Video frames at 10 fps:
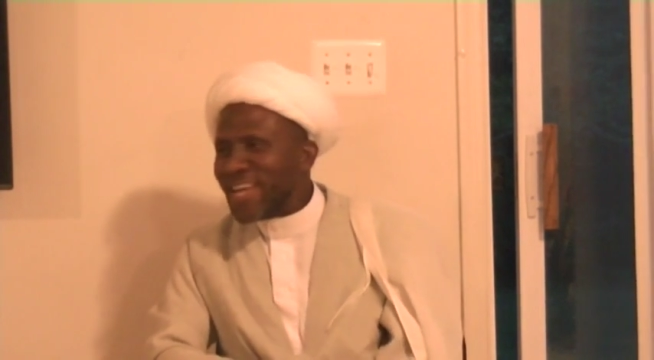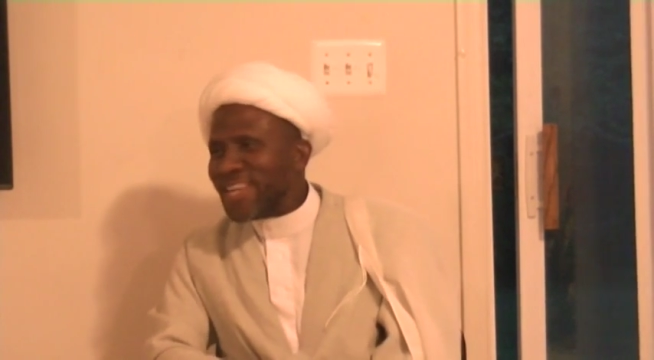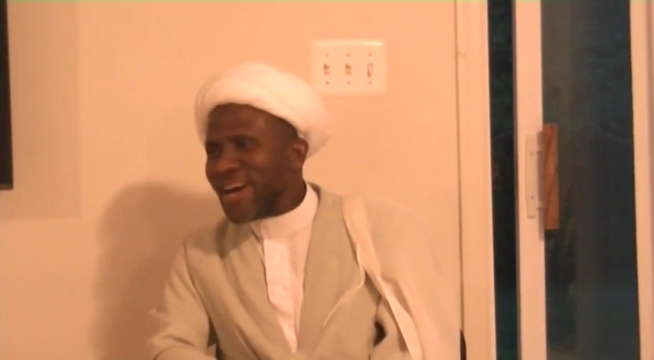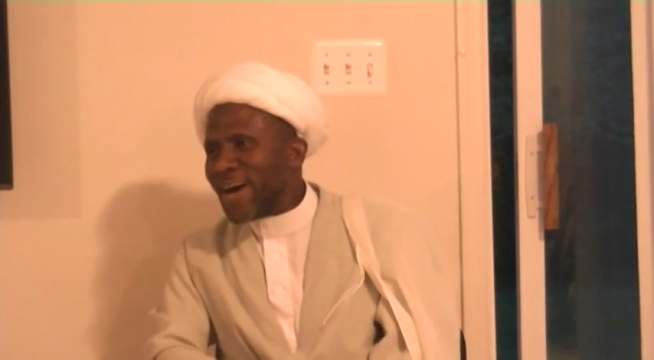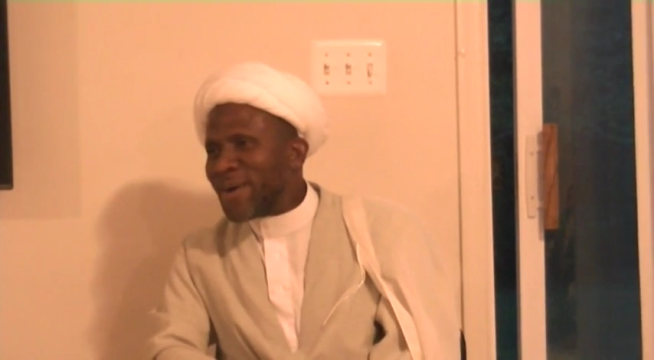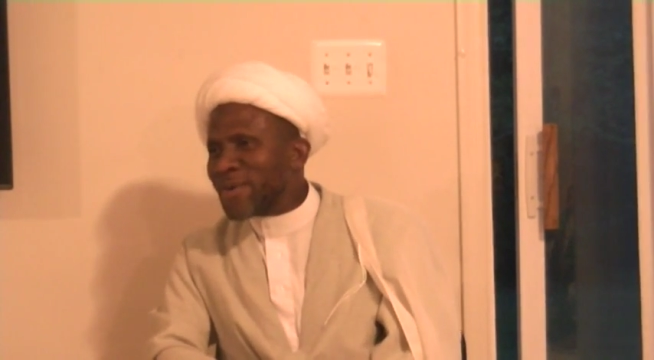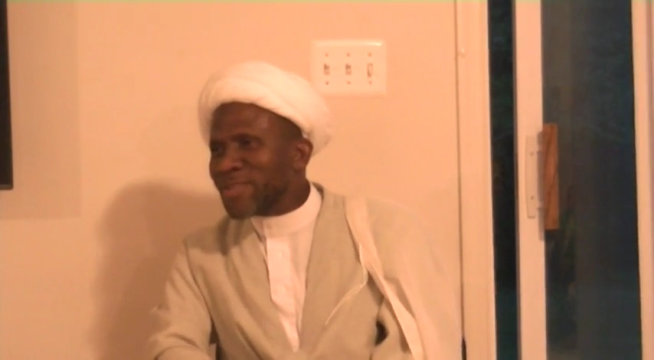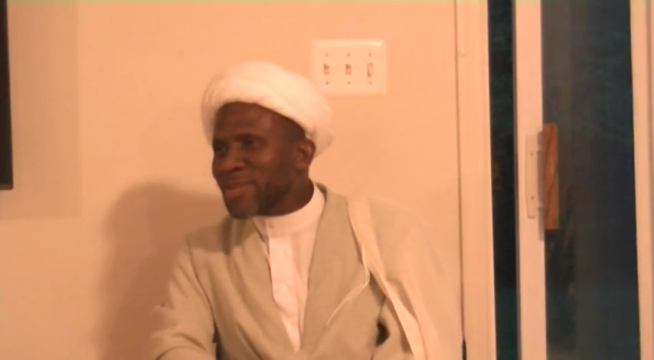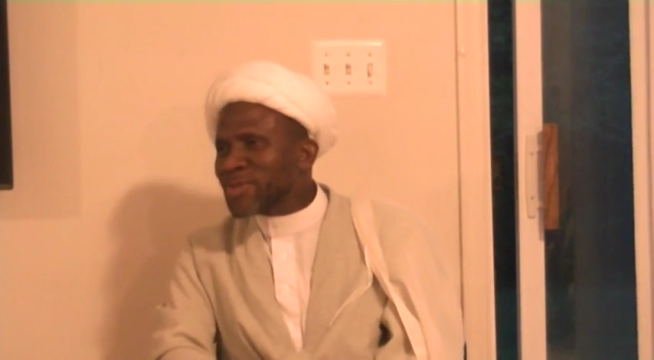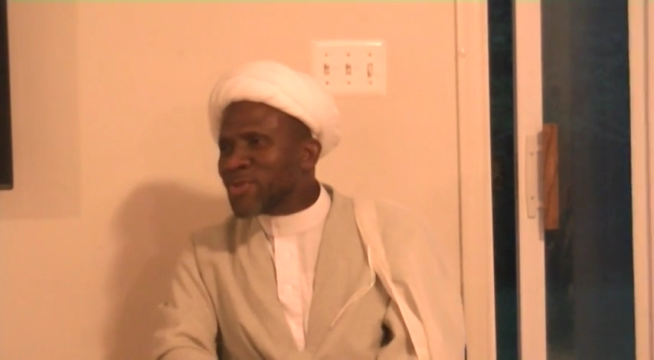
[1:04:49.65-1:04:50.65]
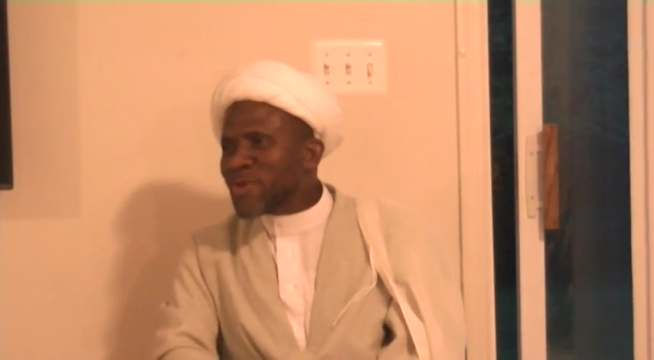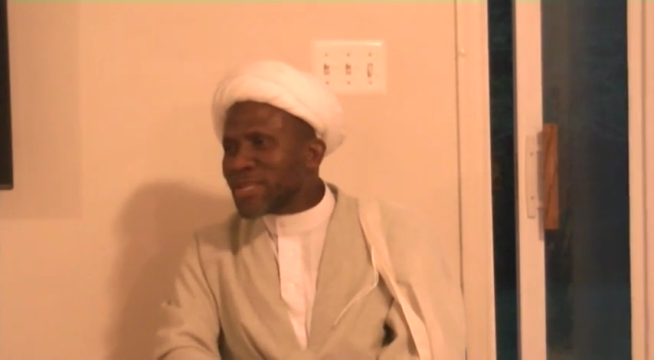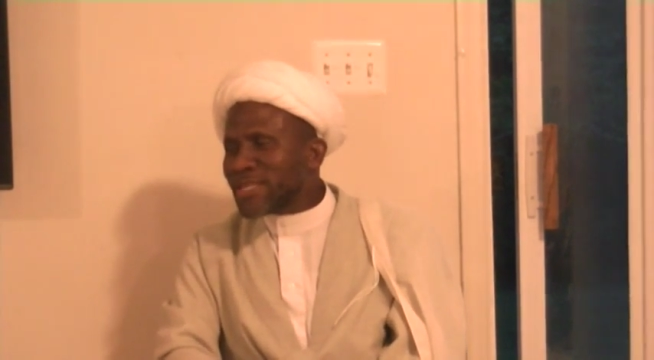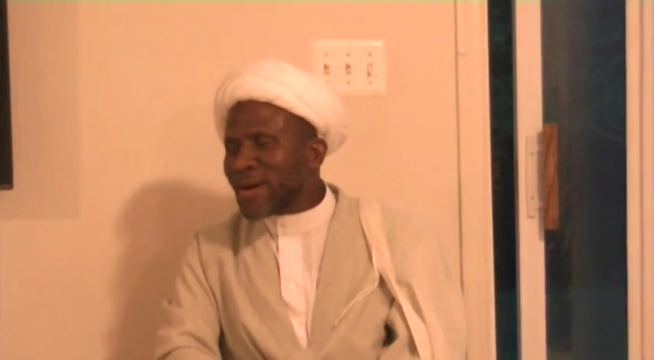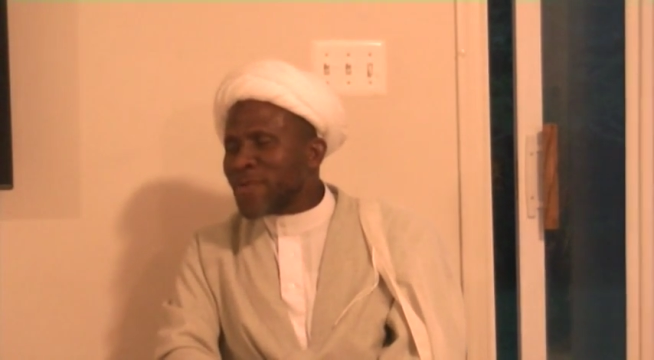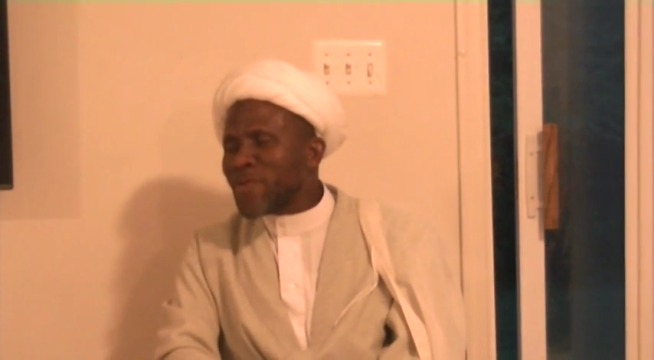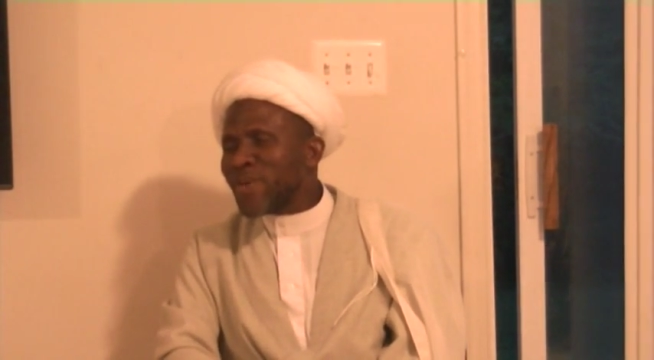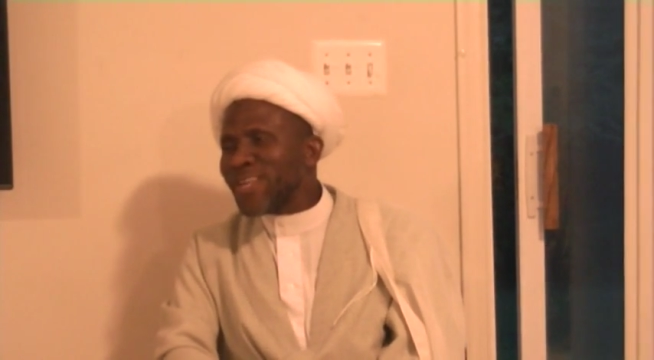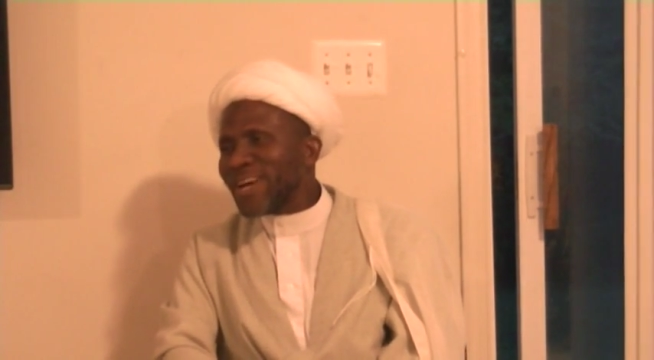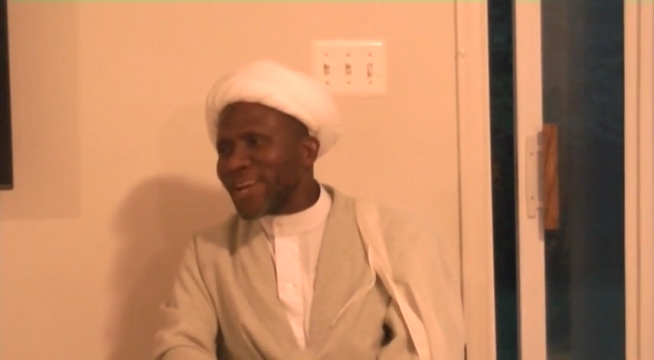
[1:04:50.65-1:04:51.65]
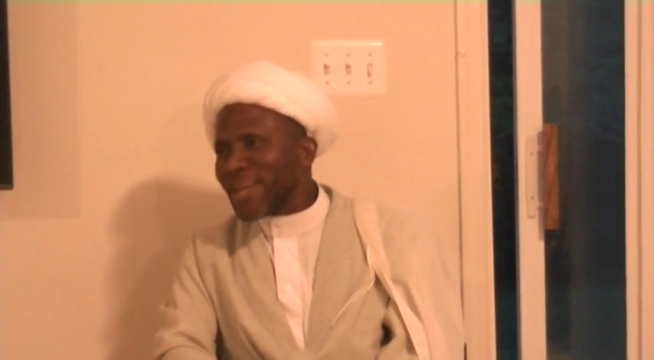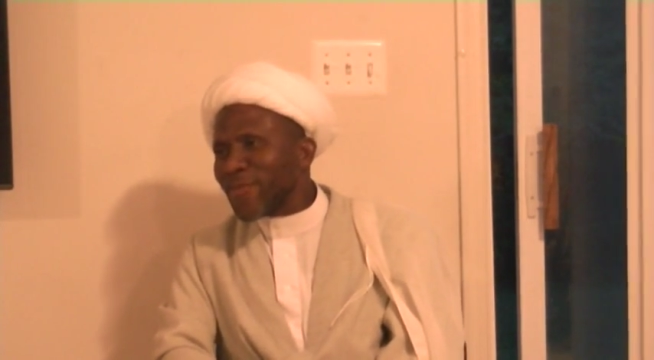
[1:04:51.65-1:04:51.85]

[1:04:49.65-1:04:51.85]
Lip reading: Now, the stories that we narrate